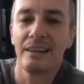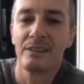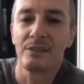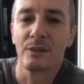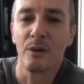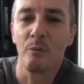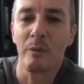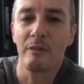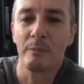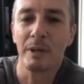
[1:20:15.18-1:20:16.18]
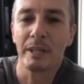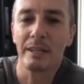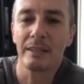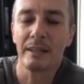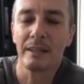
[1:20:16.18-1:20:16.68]
So I hope everybody
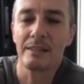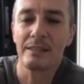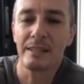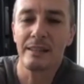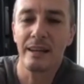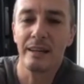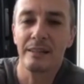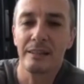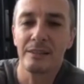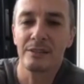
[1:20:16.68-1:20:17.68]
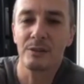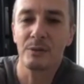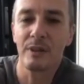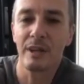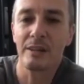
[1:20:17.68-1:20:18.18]
can see that. So
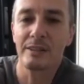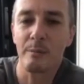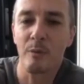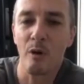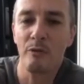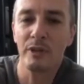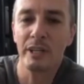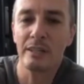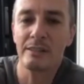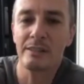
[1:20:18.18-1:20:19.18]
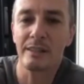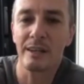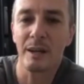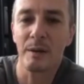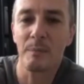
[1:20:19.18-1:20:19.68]
there are some offerings
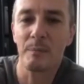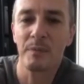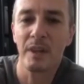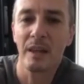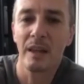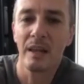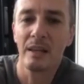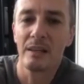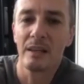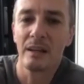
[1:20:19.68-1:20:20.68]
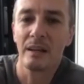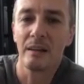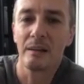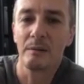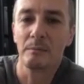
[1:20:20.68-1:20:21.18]
that
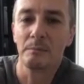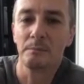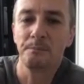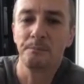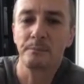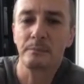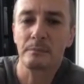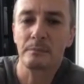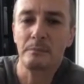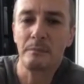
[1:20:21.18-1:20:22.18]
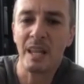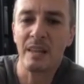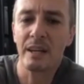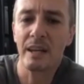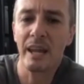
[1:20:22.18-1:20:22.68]

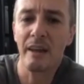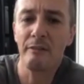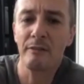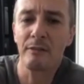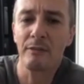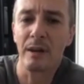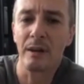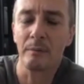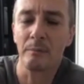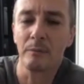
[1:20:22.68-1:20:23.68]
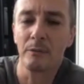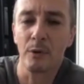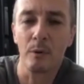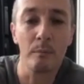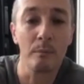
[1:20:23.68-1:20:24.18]
I have
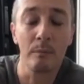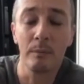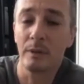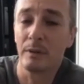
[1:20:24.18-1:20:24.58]
from